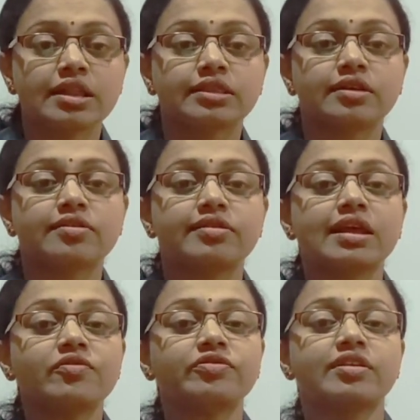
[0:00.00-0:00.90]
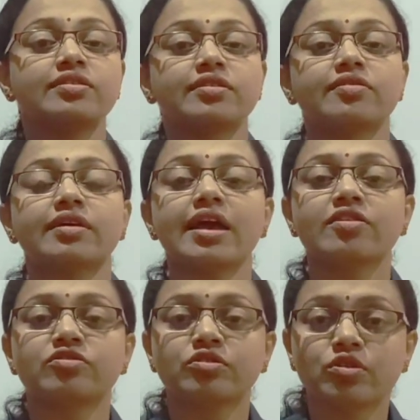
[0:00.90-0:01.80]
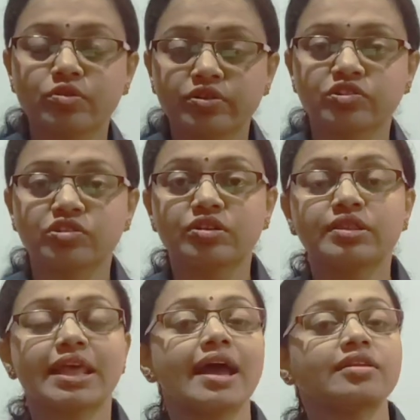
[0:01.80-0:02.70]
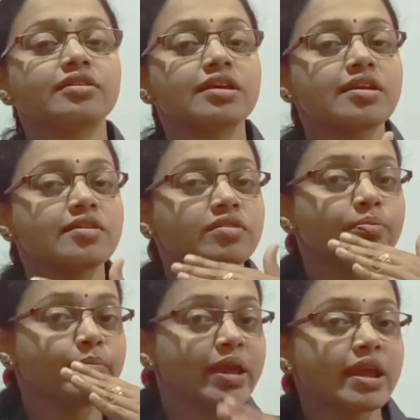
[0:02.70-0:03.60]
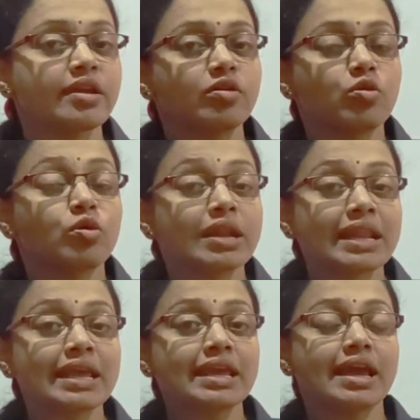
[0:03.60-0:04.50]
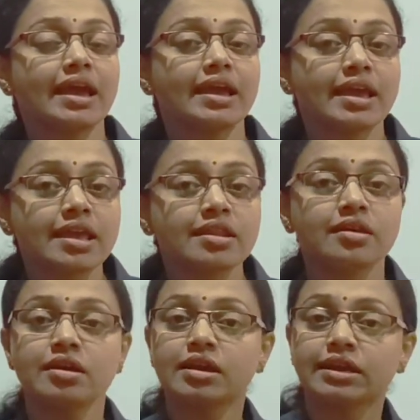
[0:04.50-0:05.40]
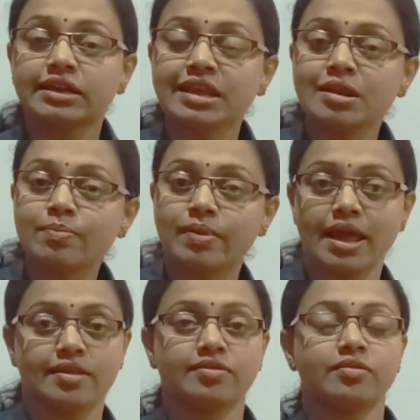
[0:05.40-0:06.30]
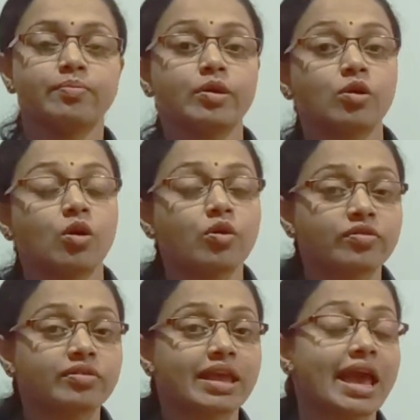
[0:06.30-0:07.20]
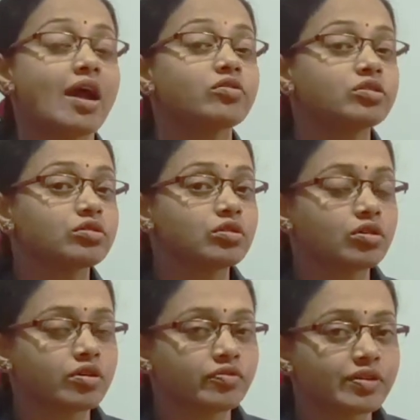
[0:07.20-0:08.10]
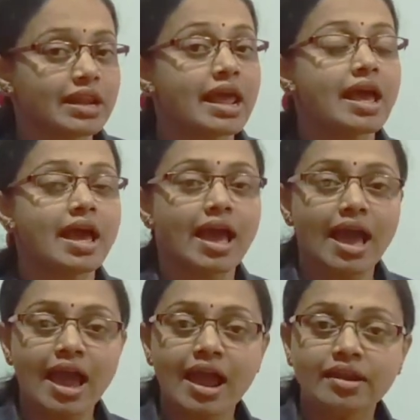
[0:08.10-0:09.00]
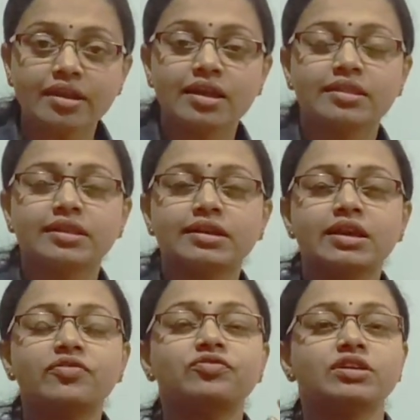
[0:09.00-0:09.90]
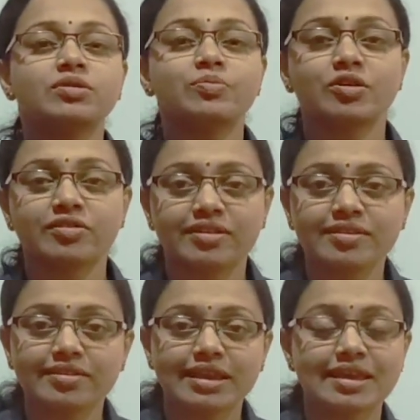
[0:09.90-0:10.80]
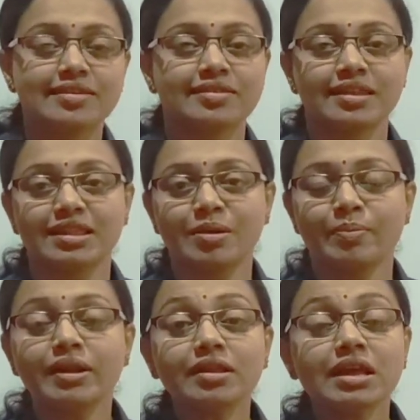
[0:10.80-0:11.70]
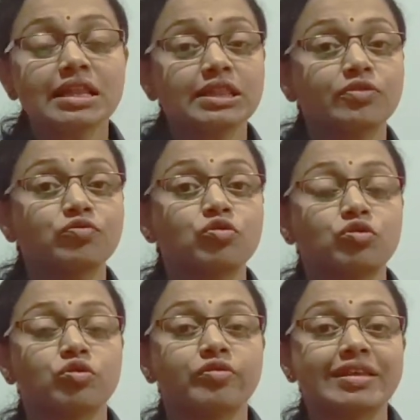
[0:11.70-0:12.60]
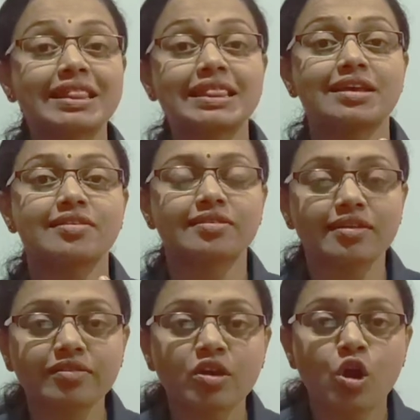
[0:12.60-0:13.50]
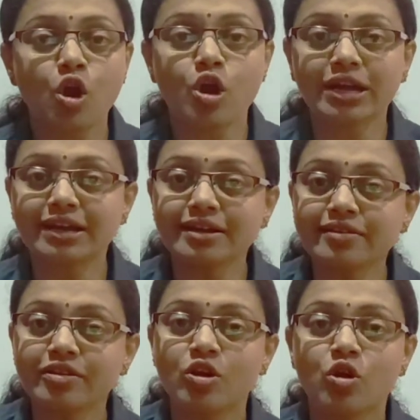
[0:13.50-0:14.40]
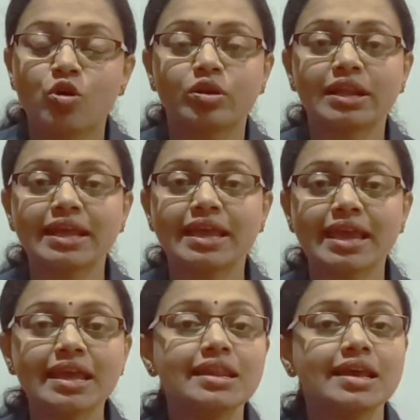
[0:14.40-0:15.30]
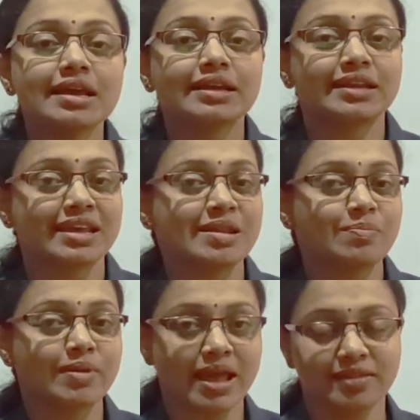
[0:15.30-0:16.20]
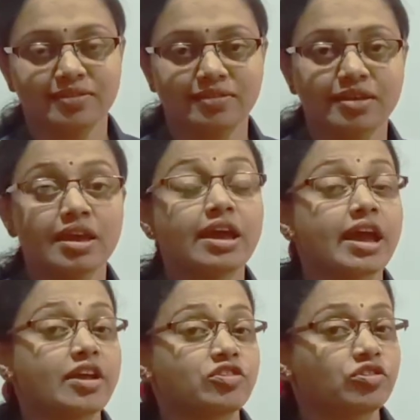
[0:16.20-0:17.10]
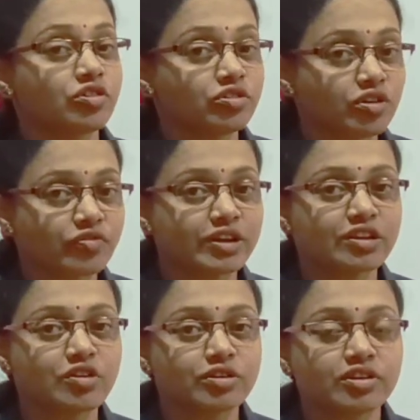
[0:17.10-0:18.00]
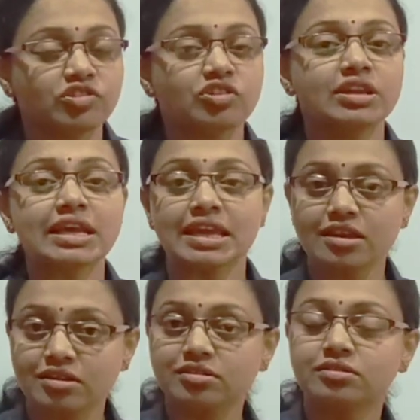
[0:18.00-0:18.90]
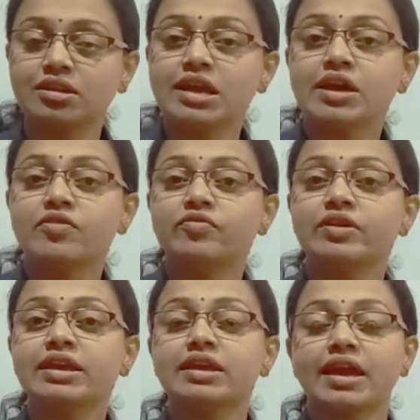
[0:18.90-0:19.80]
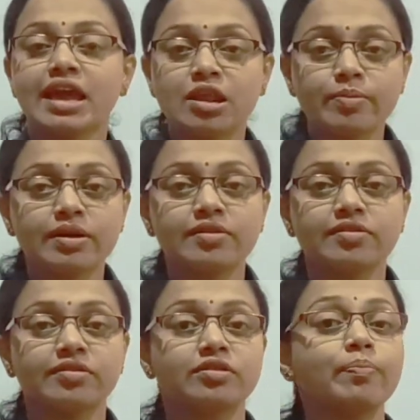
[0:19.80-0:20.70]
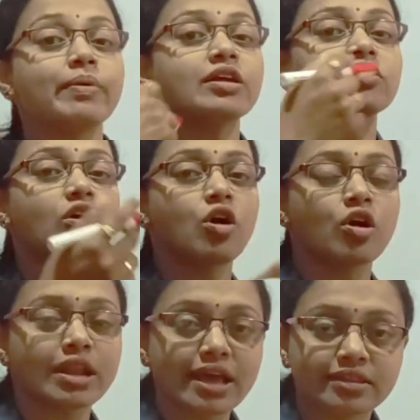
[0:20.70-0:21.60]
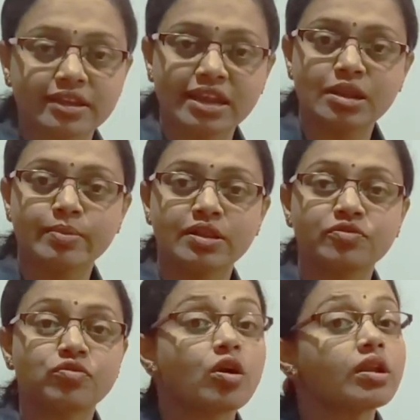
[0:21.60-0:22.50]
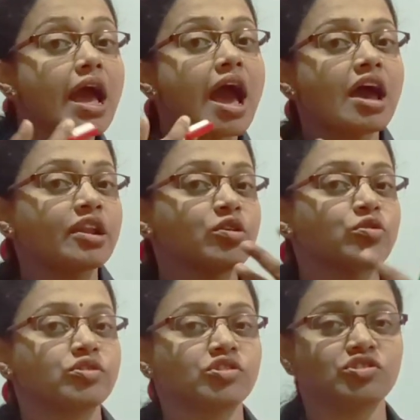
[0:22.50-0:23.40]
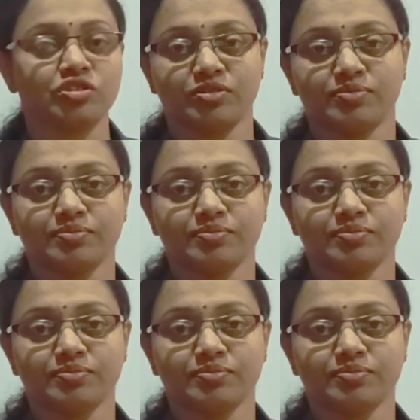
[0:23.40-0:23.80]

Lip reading: the self-synthesized nutrition that is made only in green plants because they have the chlorophyll, and the gifted process is nothing but the photosynthesis occurs only in green plants. Heterotrophic nutrition, here we animals depend on other animals for our nutrition.